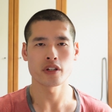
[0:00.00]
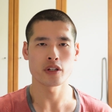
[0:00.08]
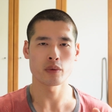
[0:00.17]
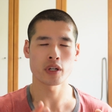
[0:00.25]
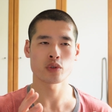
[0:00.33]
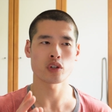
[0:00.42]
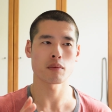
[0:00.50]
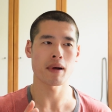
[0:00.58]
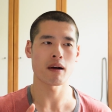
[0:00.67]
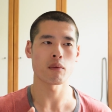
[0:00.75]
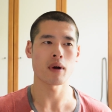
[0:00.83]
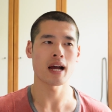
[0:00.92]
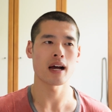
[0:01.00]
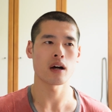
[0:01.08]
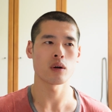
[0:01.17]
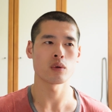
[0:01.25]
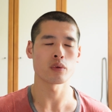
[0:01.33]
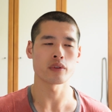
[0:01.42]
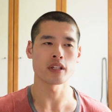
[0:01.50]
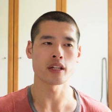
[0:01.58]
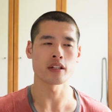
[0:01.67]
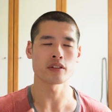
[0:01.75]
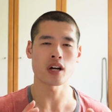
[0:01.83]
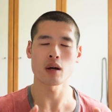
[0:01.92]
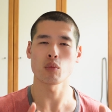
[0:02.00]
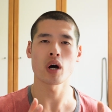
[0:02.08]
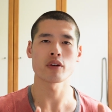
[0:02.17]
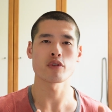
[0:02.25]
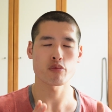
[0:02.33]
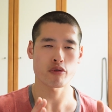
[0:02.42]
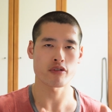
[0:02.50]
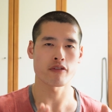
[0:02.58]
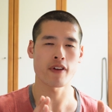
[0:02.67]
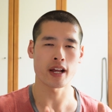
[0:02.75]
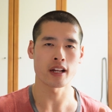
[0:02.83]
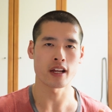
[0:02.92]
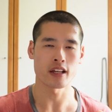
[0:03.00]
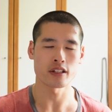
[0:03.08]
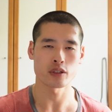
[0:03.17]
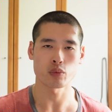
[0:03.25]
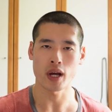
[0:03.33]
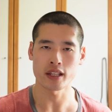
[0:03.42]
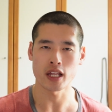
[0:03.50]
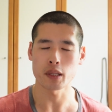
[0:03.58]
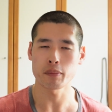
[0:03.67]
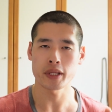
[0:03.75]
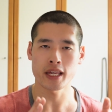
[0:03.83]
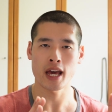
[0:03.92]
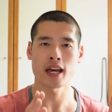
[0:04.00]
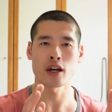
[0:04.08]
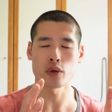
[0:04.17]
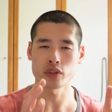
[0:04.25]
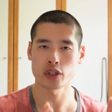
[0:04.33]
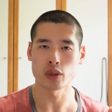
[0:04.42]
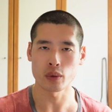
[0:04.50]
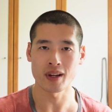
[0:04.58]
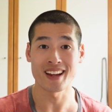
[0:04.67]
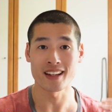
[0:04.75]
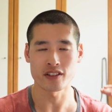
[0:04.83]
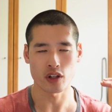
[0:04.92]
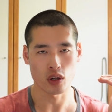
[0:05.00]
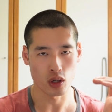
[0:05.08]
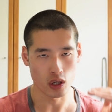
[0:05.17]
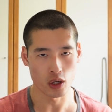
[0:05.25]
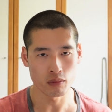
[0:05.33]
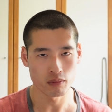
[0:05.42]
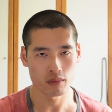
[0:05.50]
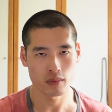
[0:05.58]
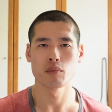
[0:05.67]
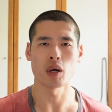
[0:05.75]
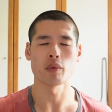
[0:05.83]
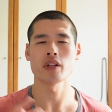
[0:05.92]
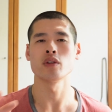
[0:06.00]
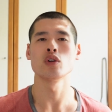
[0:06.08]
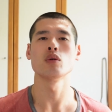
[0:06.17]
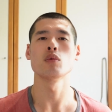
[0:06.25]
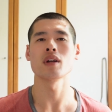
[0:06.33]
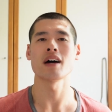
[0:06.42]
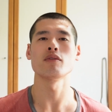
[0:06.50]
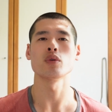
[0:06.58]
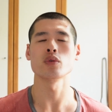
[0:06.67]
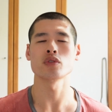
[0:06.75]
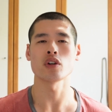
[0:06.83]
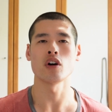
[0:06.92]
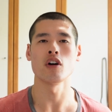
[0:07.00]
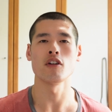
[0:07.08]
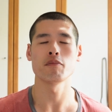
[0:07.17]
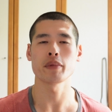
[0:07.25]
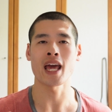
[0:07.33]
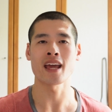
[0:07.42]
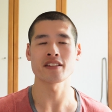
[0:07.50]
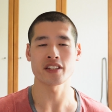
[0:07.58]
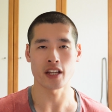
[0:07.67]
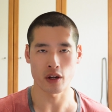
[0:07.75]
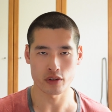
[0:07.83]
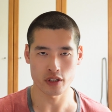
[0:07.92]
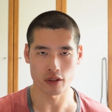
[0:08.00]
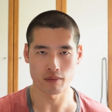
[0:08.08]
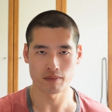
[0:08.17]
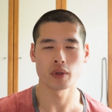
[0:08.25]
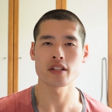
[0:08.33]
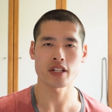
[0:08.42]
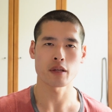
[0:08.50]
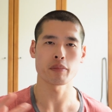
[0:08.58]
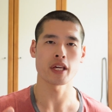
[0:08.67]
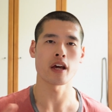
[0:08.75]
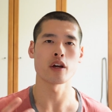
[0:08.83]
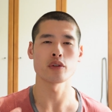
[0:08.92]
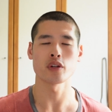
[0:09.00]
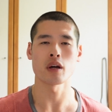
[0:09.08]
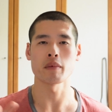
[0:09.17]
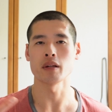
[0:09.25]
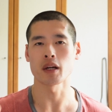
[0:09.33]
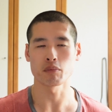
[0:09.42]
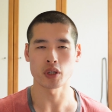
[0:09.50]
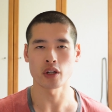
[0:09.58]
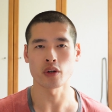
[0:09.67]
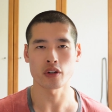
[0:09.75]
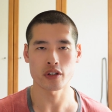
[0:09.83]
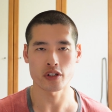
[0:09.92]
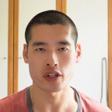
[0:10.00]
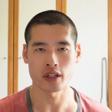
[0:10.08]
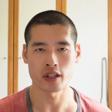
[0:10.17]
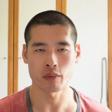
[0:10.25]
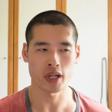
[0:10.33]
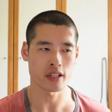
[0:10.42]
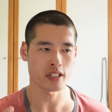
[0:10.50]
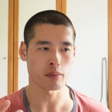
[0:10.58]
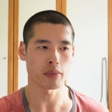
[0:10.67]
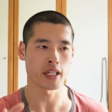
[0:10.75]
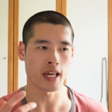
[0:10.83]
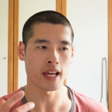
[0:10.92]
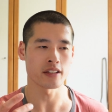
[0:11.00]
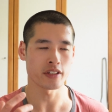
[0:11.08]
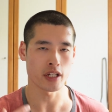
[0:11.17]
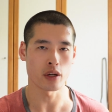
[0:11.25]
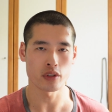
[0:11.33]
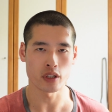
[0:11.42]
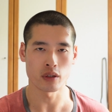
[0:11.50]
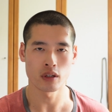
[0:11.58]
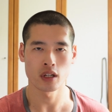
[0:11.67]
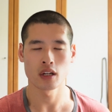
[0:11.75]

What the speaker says: you want to talk about how the type 1 respiratory failure is where the PaO2 is low, but with normal levels of PaCO2. When I say PaO2, I mean like blood oxygen. When I say PaCO2,